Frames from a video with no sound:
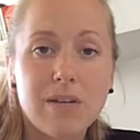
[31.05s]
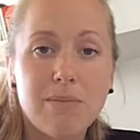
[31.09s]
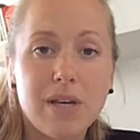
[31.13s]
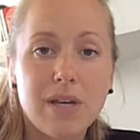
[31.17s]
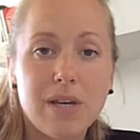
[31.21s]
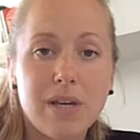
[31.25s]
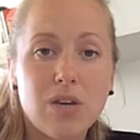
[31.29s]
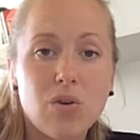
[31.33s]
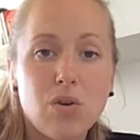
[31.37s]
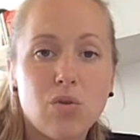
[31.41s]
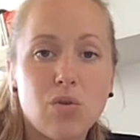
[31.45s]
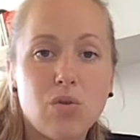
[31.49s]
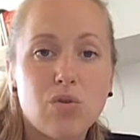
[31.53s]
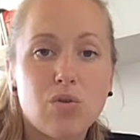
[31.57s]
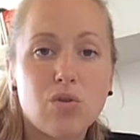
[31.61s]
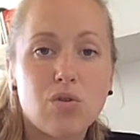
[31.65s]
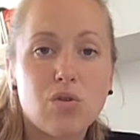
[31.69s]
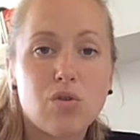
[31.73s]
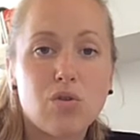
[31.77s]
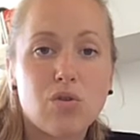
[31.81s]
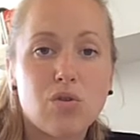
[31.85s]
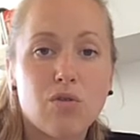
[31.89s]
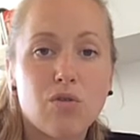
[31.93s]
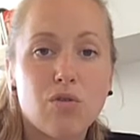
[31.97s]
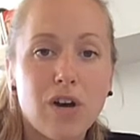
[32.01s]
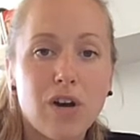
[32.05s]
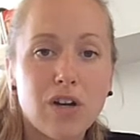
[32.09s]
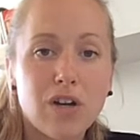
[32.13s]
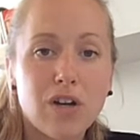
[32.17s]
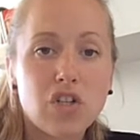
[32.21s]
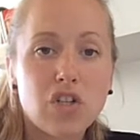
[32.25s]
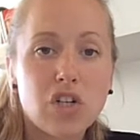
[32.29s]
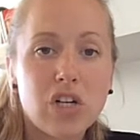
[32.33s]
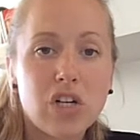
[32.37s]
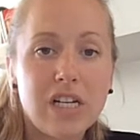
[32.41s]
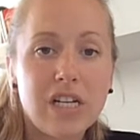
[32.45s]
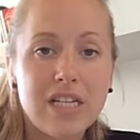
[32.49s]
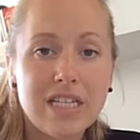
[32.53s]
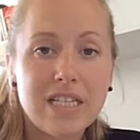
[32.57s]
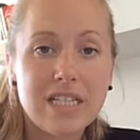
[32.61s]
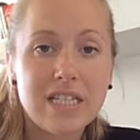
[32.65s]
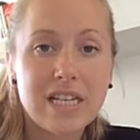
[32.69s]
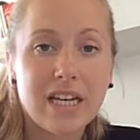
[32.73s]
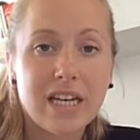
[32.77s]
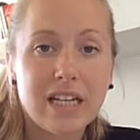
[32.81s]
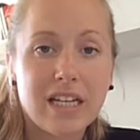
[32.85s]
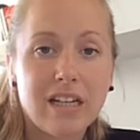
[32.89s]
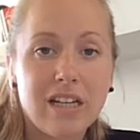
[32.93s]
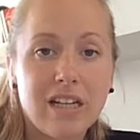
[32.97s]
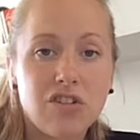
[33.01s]
be used to functionally
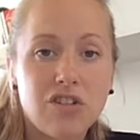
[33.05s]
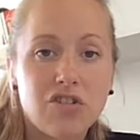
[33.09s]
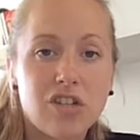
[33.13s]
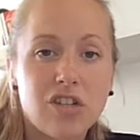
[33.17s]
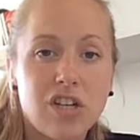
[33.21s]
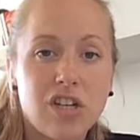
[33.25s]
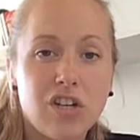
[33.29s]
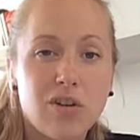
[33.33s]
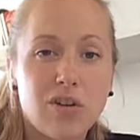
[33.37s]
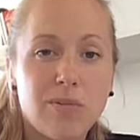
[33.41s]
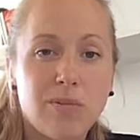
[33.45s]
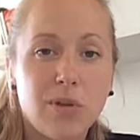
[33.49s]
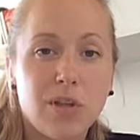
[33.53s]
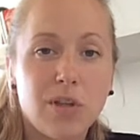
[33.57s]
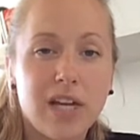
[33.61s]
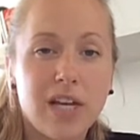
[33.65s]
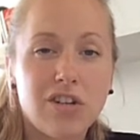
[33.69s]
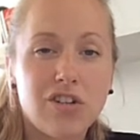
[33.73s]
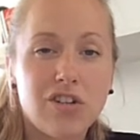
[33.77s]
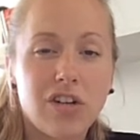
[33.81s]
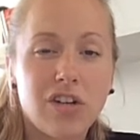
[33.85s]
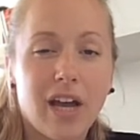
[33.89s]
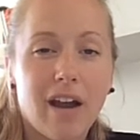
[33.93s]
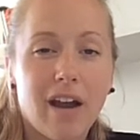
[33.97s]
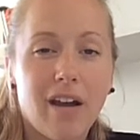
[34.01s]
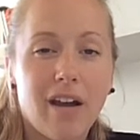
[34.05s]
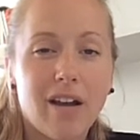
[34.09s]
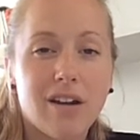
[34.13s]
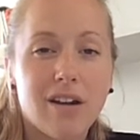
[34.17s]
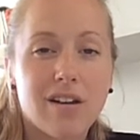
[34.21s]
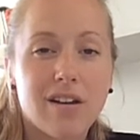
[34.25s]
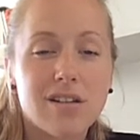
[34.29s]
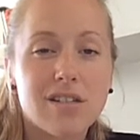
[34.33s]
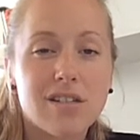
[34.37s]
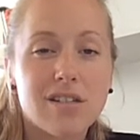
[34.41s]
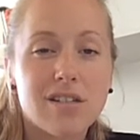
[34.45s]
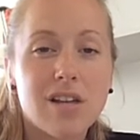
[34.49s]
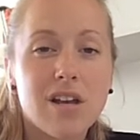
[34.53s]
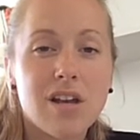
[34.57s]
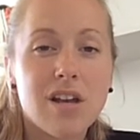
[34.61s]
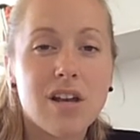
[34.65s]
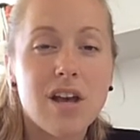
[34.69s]
detect Lynch syndrome mutation carriers